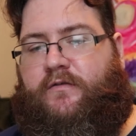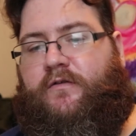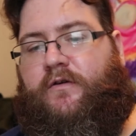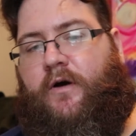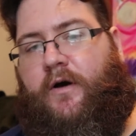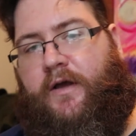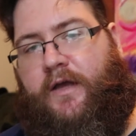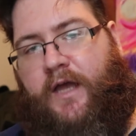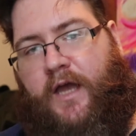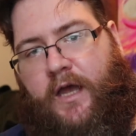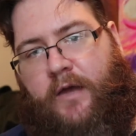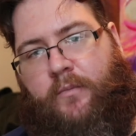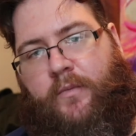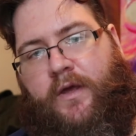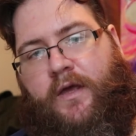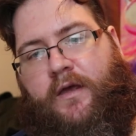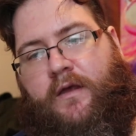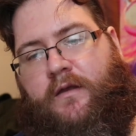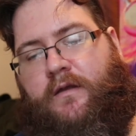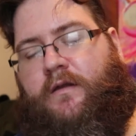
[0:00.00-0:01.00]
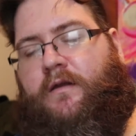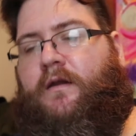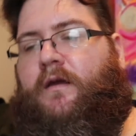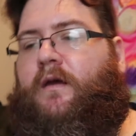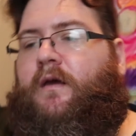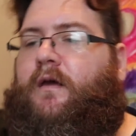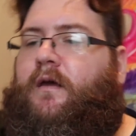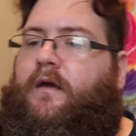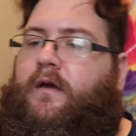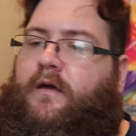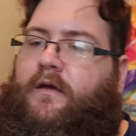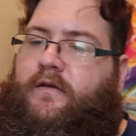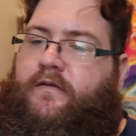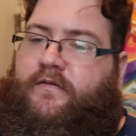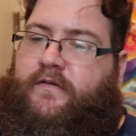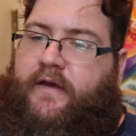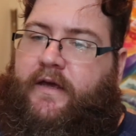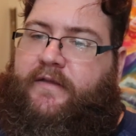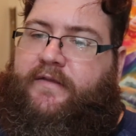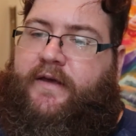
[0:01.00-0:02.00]
So I came in,
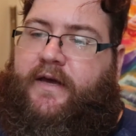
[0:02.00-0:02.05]
set